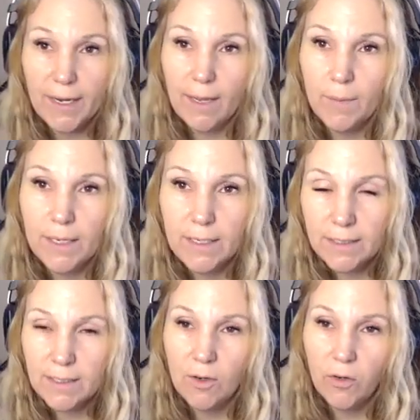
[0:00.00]
My name
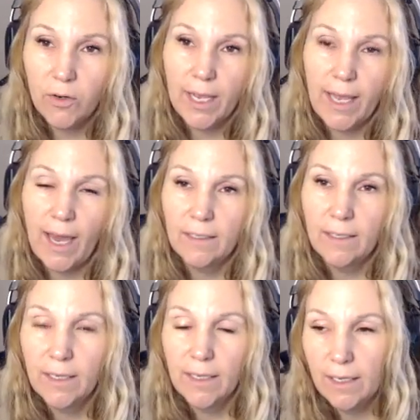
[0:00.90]
is Andrea
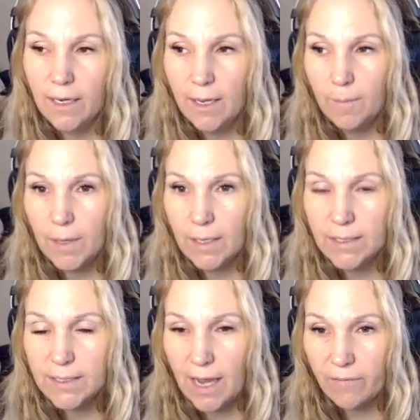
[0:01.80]
Kadlec, and I'm a
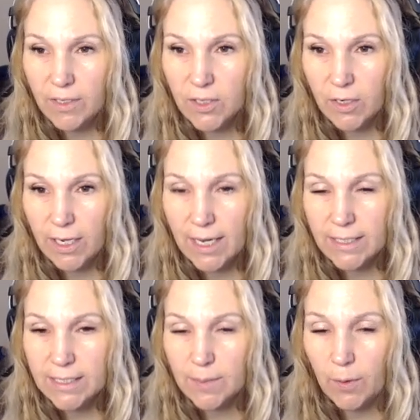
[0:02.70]
staff attorney at
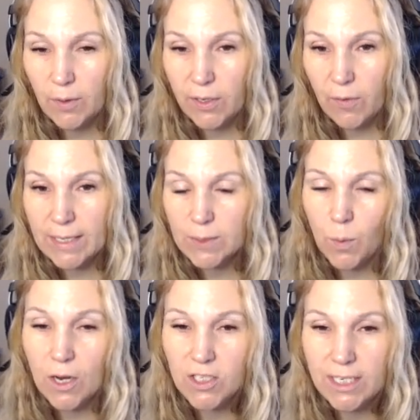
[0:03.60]
Disability Rights
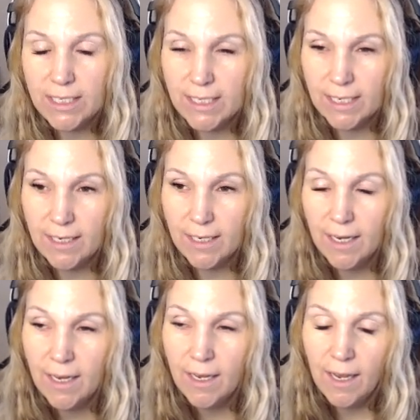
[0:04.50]
Washington.
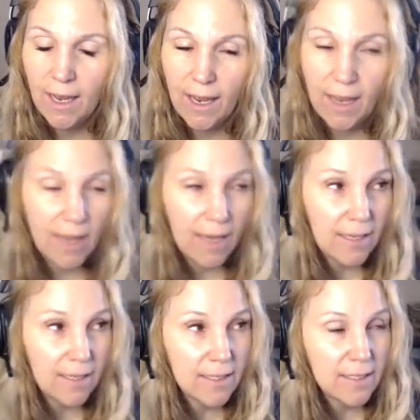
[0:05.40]

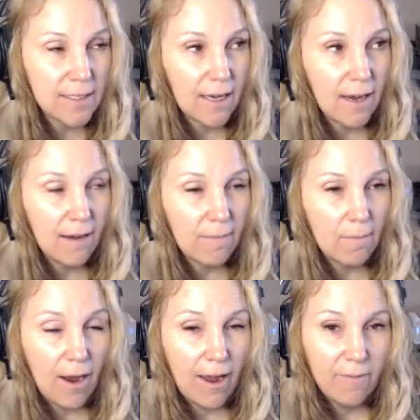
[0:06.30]
And
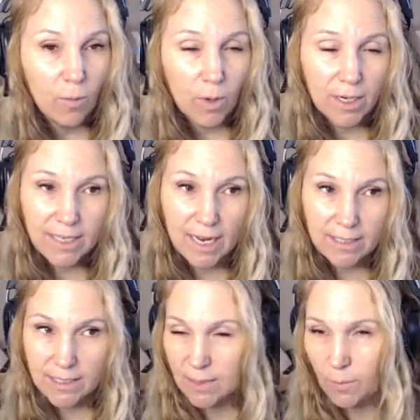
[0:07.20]
I've worked
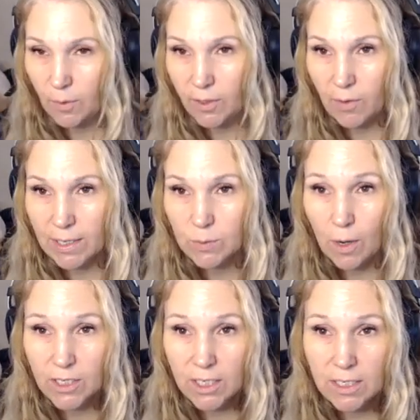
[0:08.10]
at Disability Rights
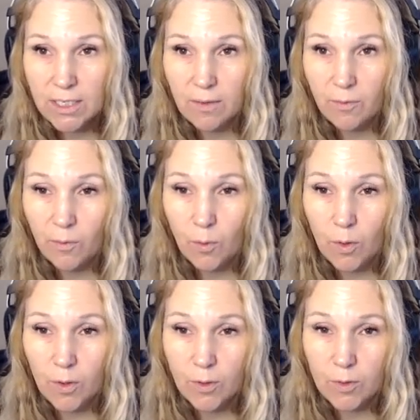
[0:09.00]
Washington
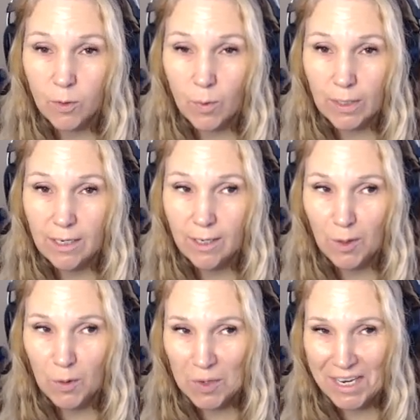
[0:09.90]
for
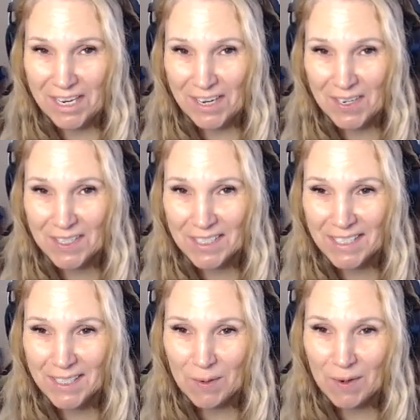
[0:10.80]
23
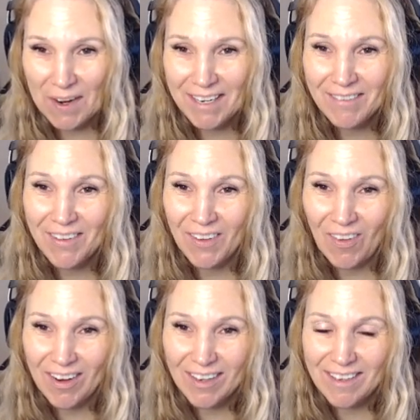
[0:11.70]
years, so kind of a
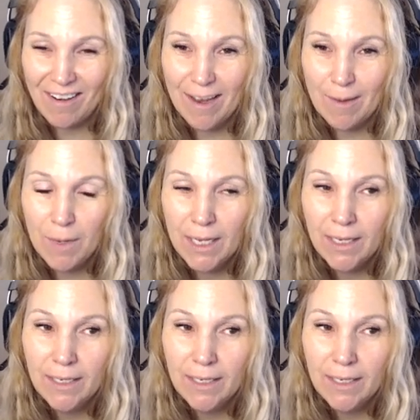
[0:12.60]
long time.